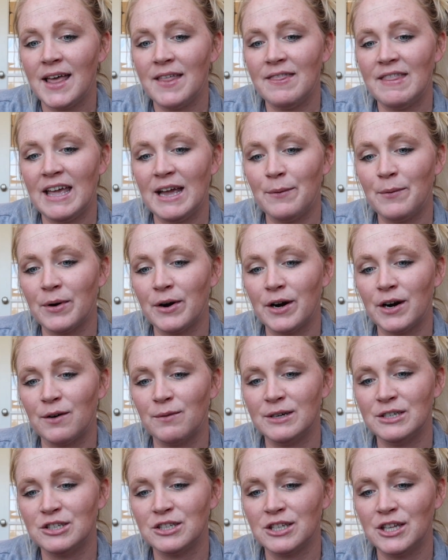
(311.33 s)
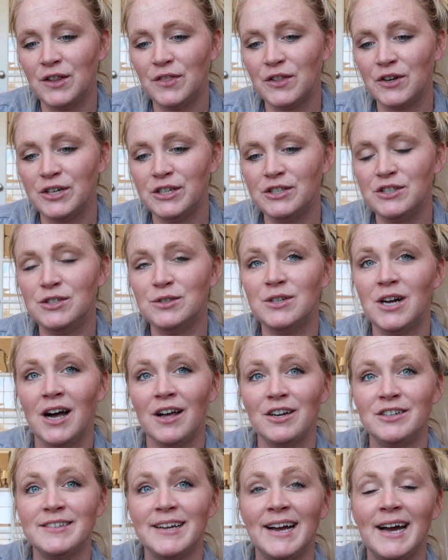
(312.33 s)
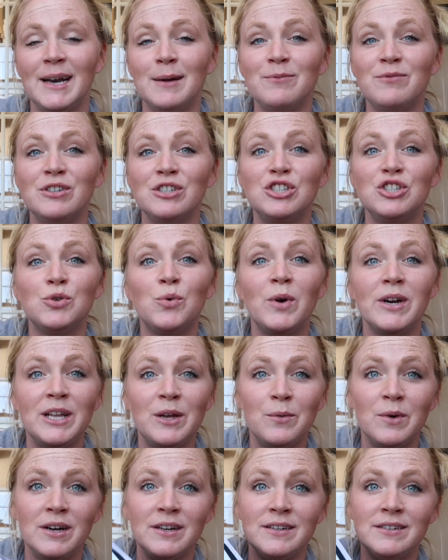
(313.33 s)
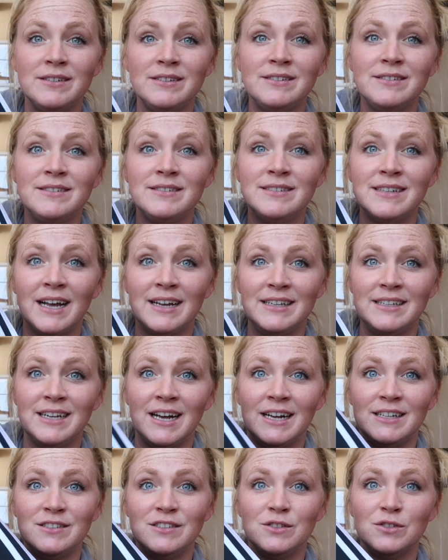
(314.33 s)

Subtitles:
They were originally $32. I got them for $21.99,